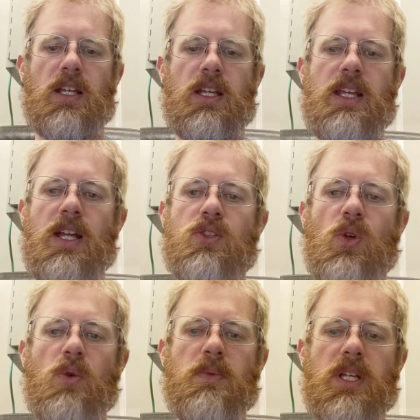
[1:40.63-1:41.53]
He had
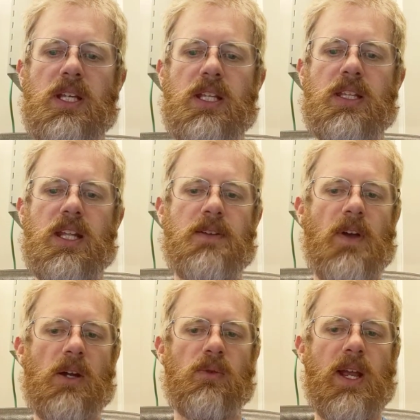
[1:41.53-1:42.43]
told me that if
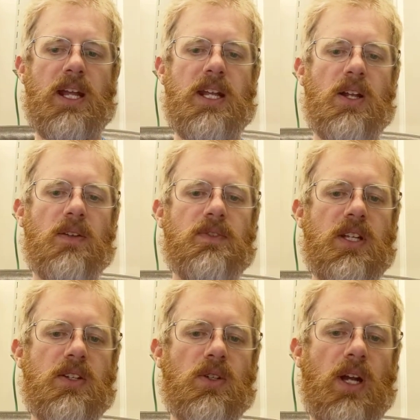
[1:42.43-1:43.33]
I ran out of
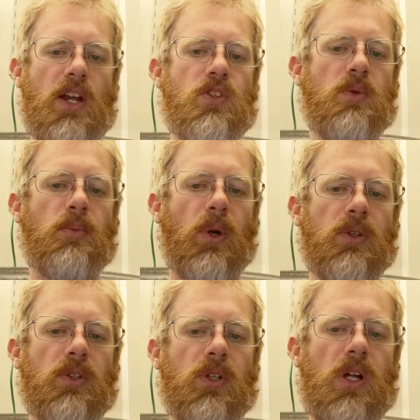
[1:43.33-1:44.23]
tinder, I should
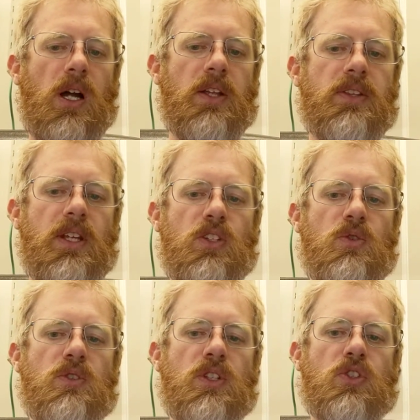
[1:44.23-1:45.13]
burn cloth and
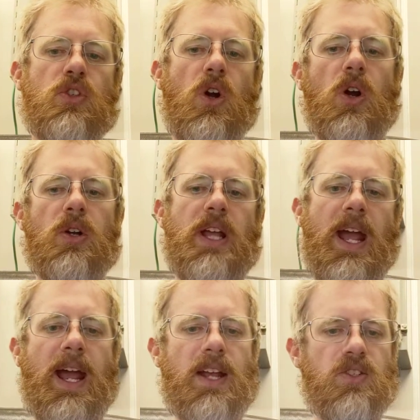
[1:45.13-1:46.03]
use the charred
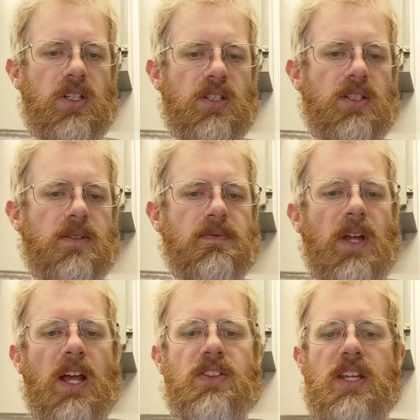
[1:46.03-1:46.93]
ashes.
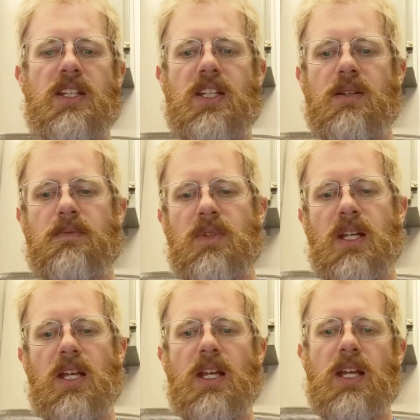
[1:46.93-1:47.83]
I thanked him
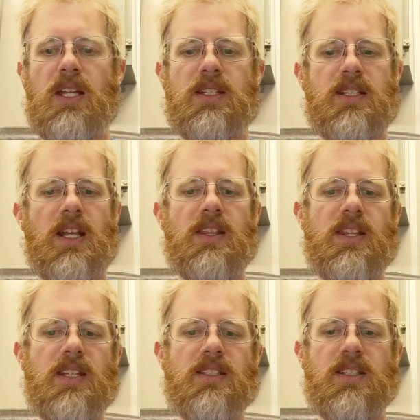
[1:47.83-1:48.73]
and said,
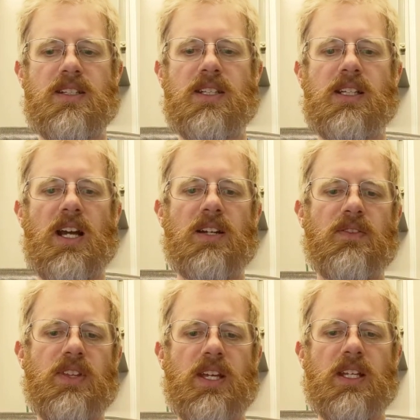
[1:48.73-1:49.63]
"This is the kind of
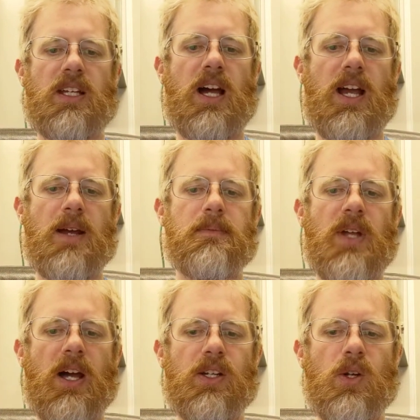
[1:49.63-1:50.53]
thing I am
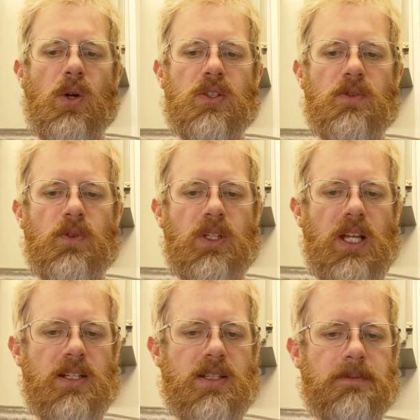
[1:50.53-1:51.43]
not going to
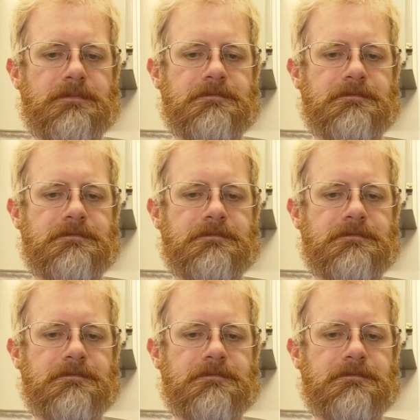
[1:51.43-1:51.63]
forget."